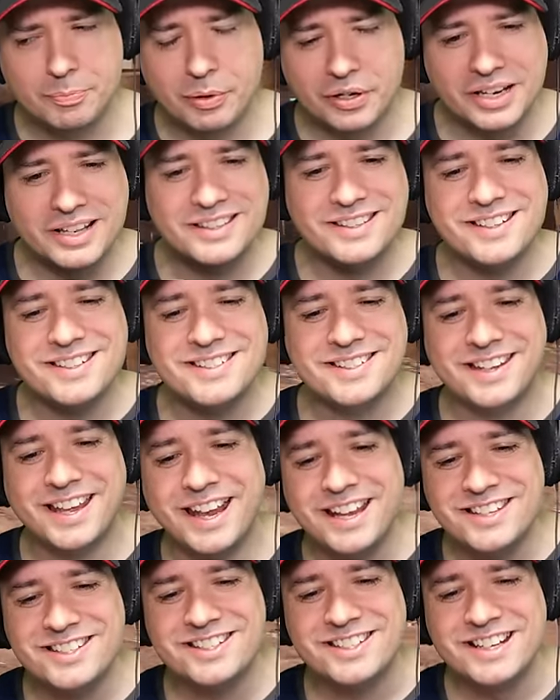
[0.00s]
in this
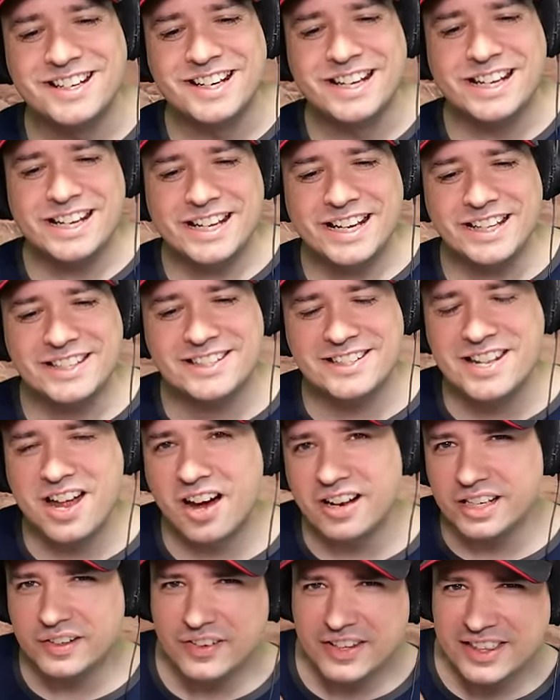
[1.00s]
case, it's
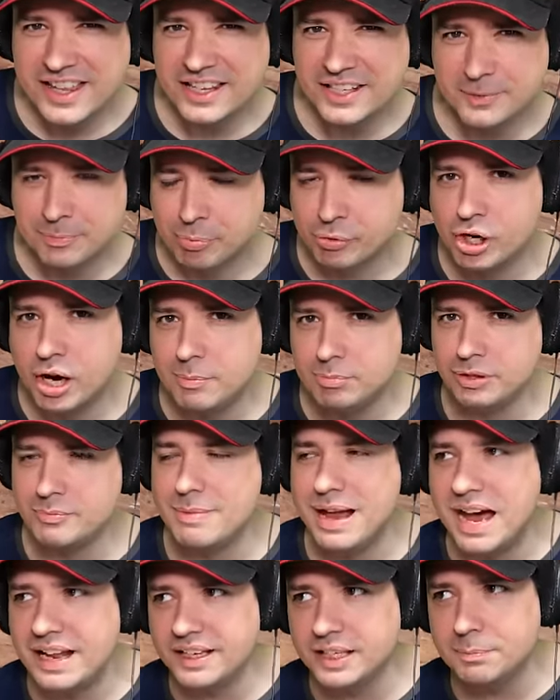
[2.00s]
not even as
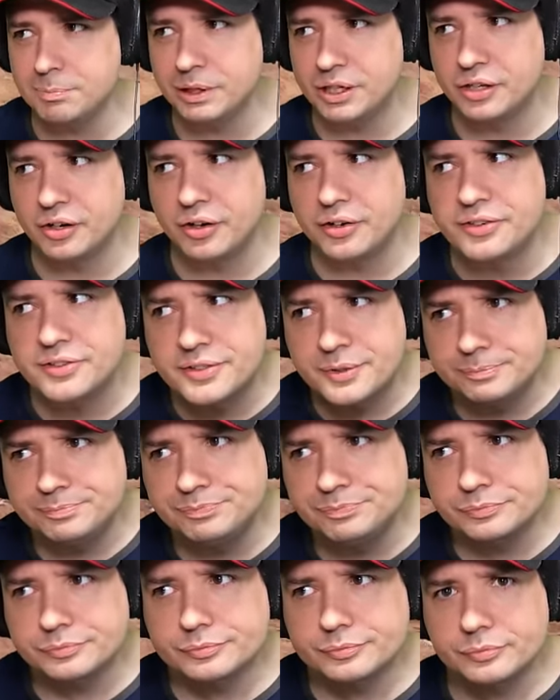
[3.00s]
problematic because
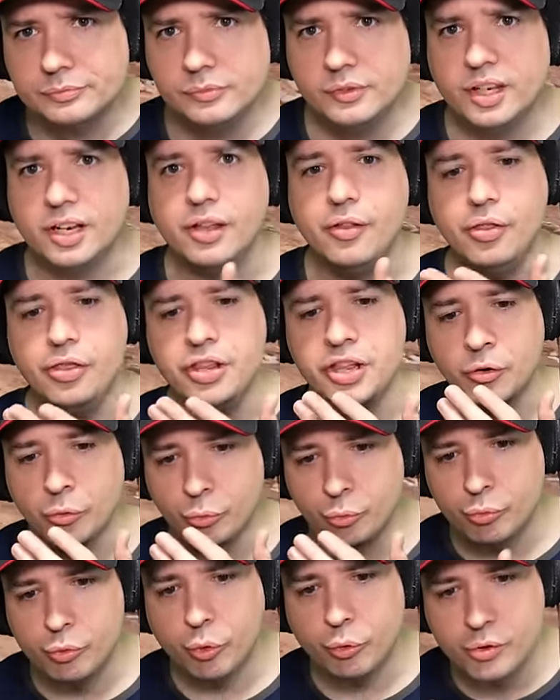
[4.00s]
the
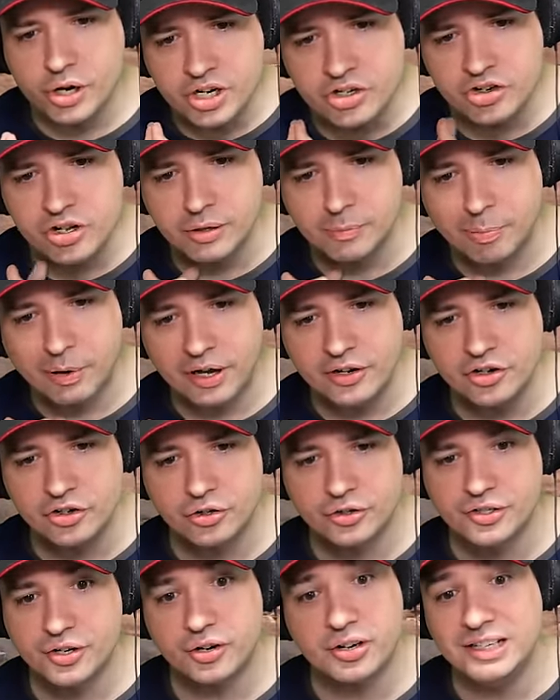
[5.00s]
original
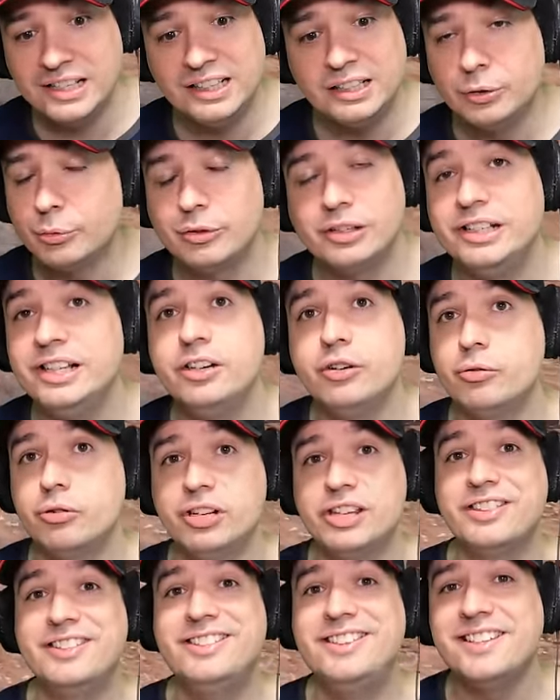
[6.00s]
Punishers are little,
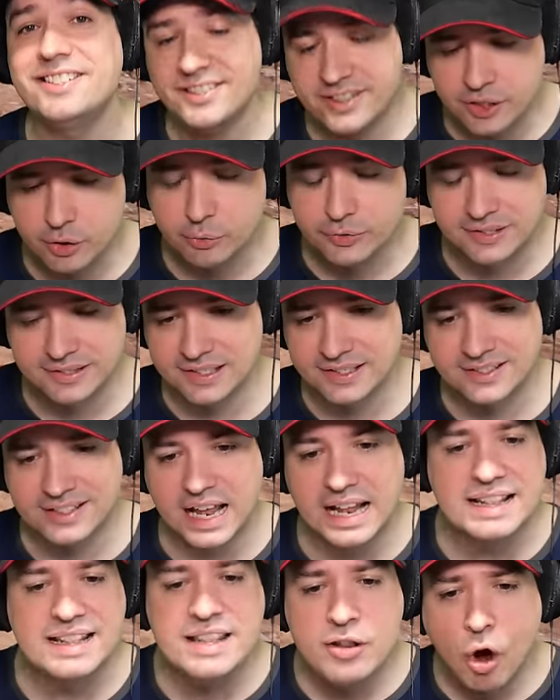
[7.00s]
literally this useless
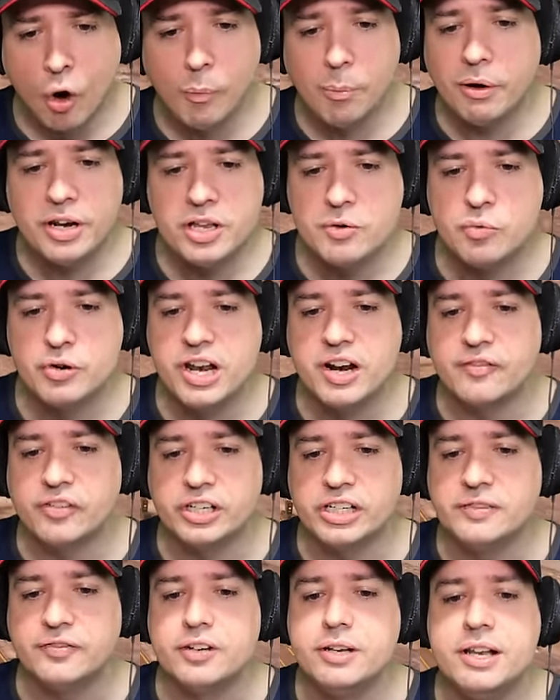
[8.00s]
that nobody would ever
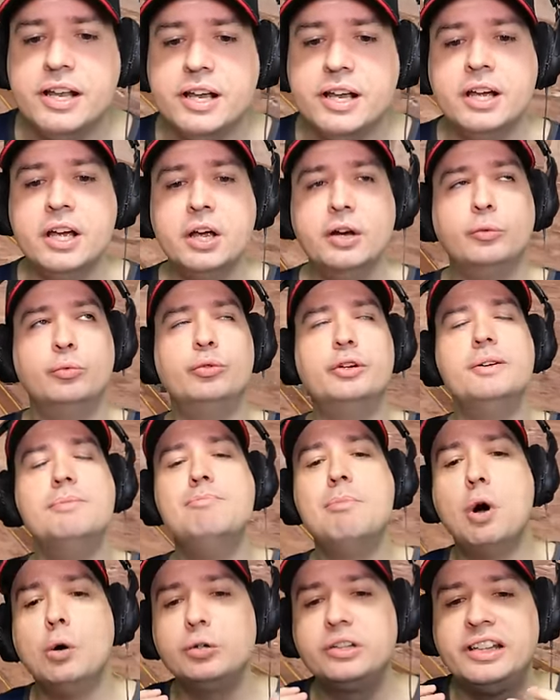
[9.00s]
even
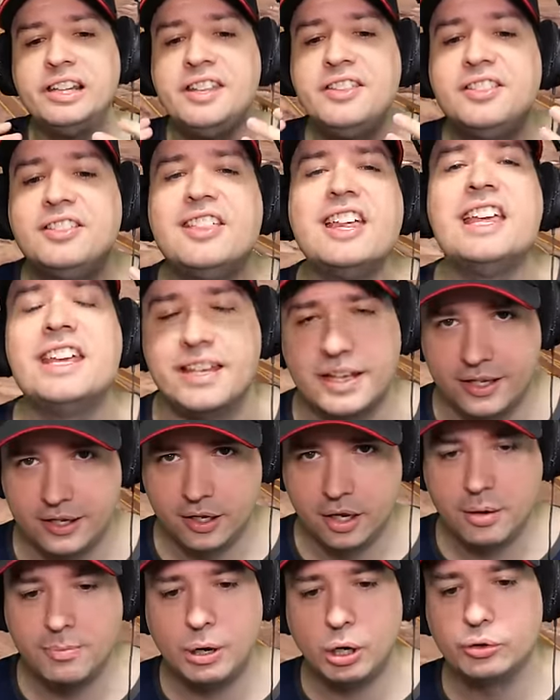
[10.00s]
remotely think
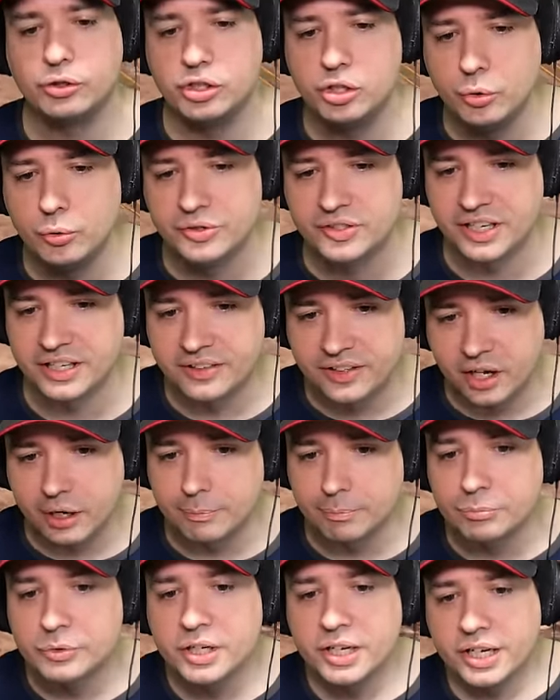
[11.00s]
about using
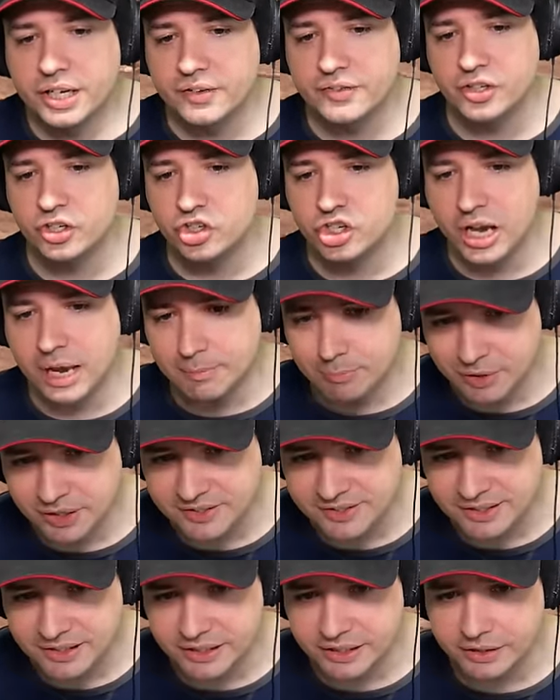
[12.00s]
them in the
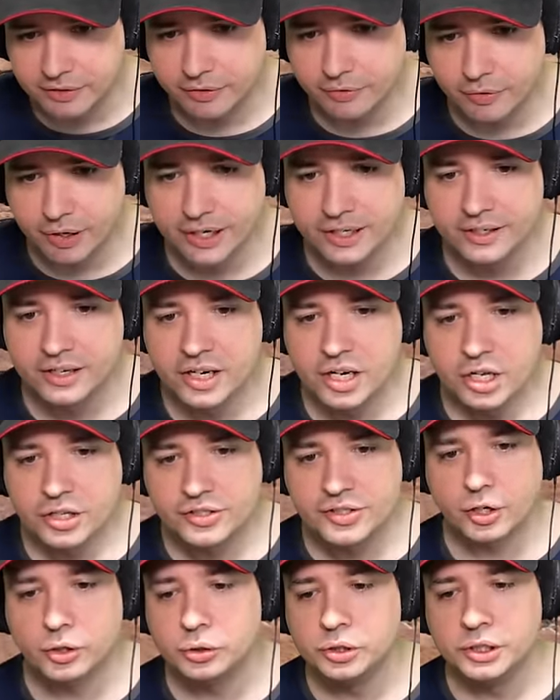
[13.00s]
Champions League, right?
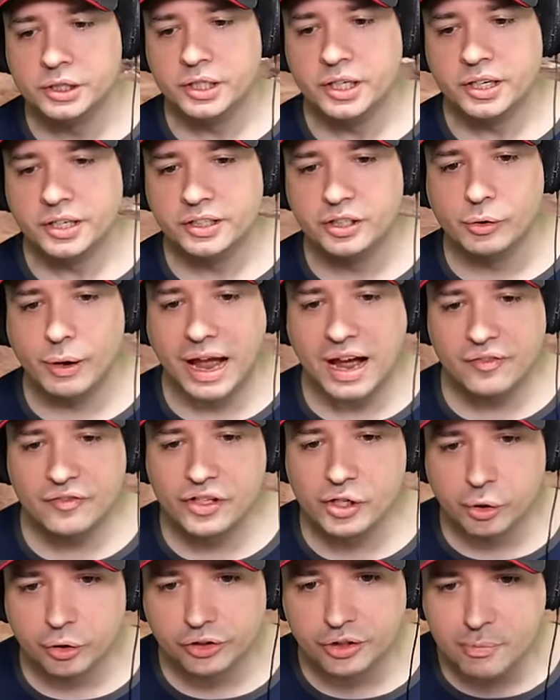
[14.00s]
So you have
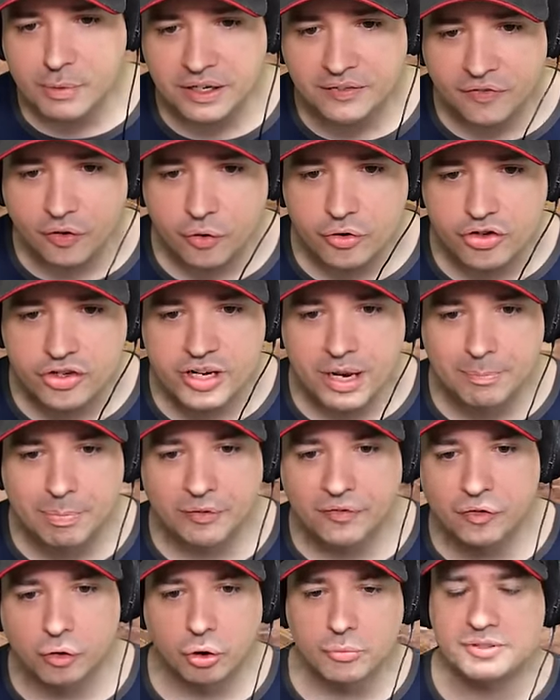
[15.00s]
the Ultimate version that
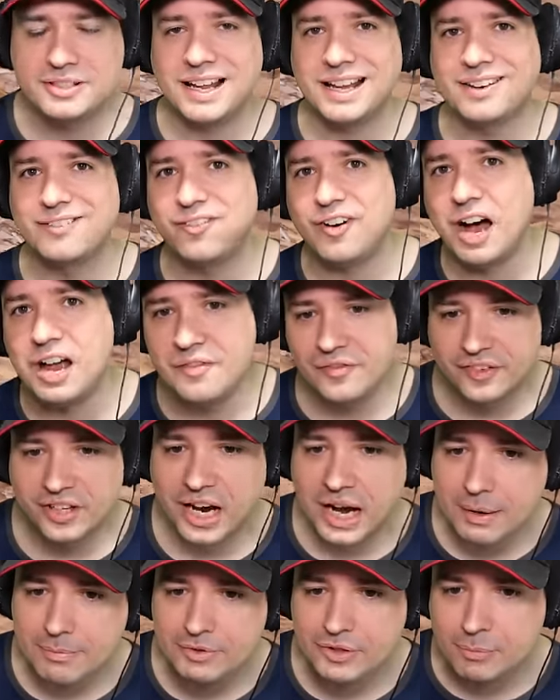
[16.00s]
performs like five
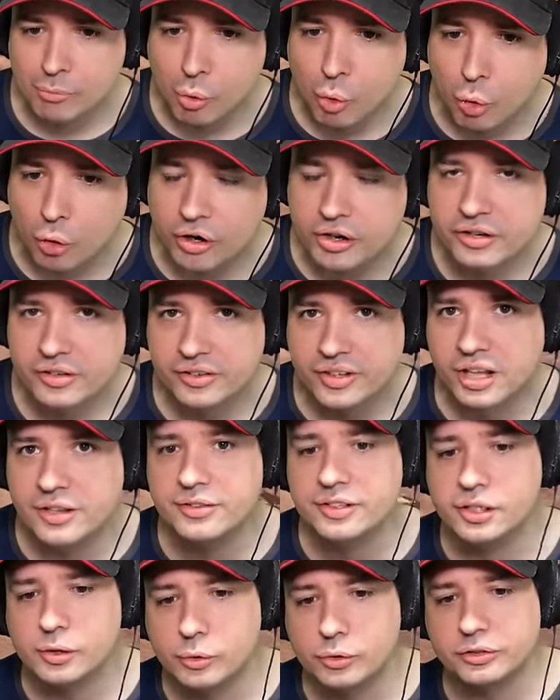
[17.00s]
times more than
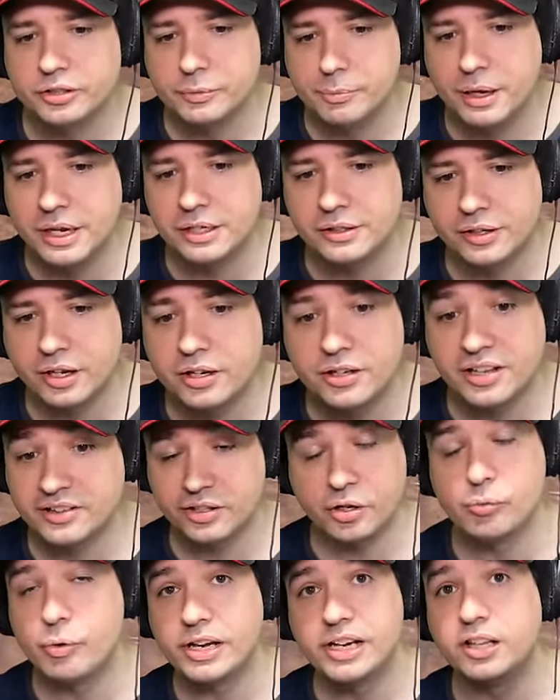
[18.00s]
the Ultimate, uh, that
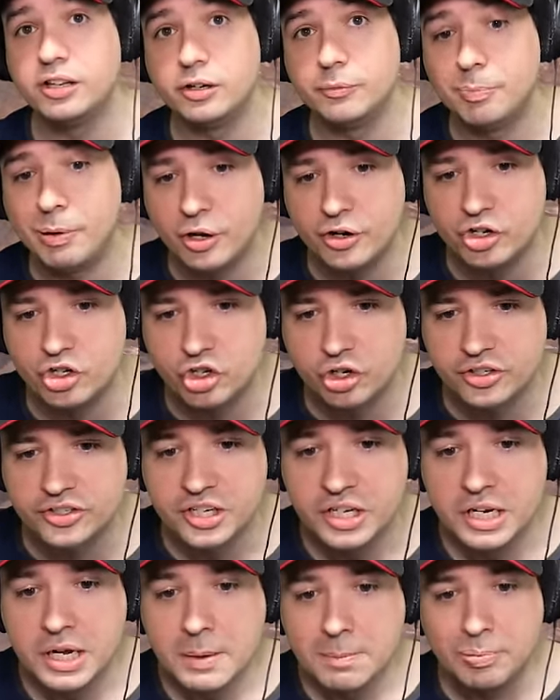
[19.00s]
the regular Punishers,
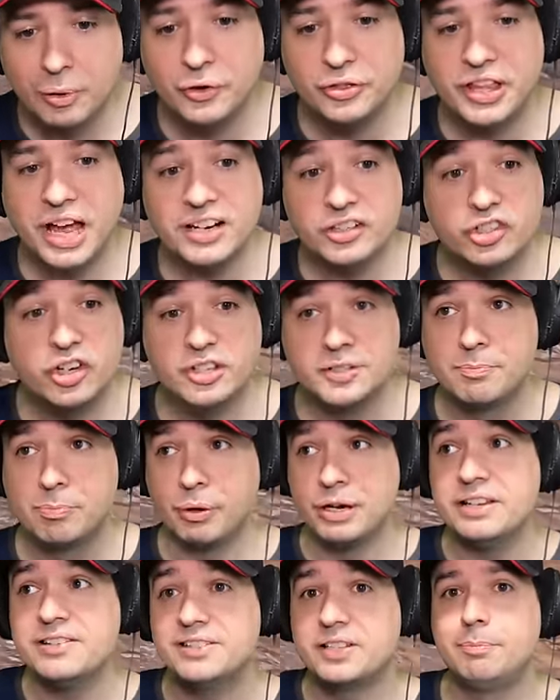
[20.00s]
but that just
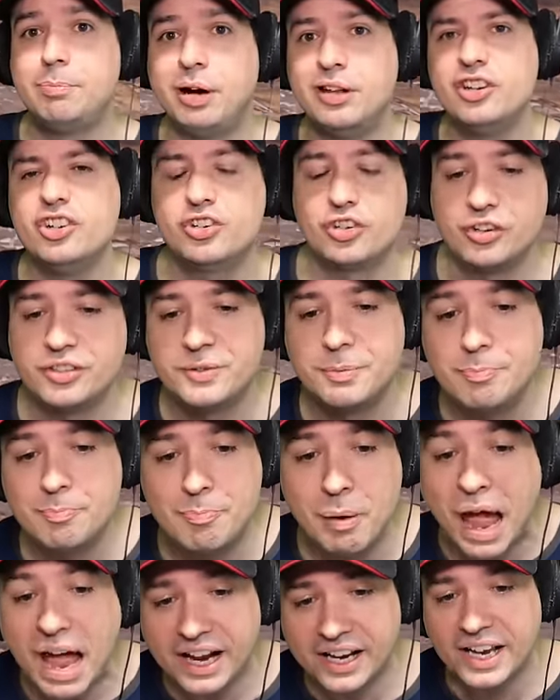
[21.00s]
brings the Punishers
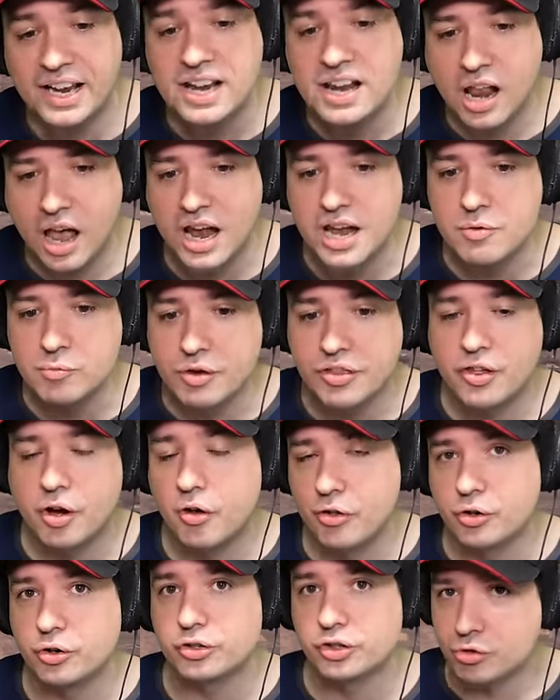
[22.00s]
back in line with
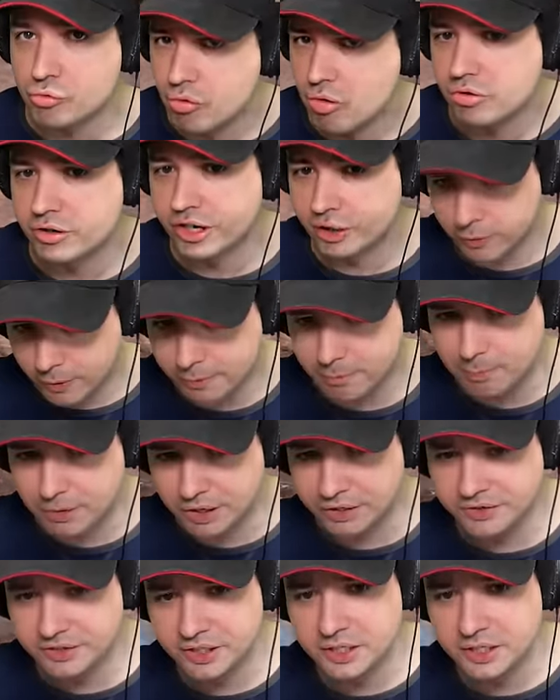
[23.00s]
other strong equipment,